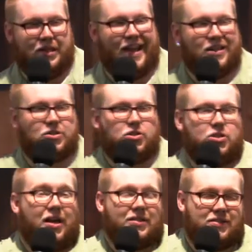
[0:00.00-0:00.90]
not
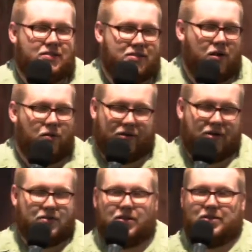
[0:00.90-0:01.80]
just so,
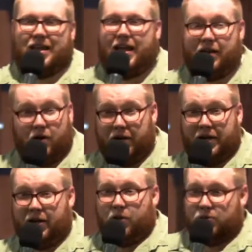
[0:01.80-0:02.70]
because God
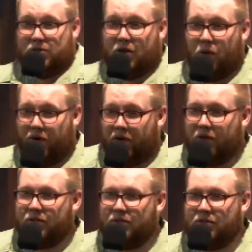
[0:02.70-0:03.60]
already knows what's going
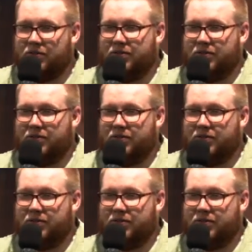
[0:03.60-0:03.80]
on.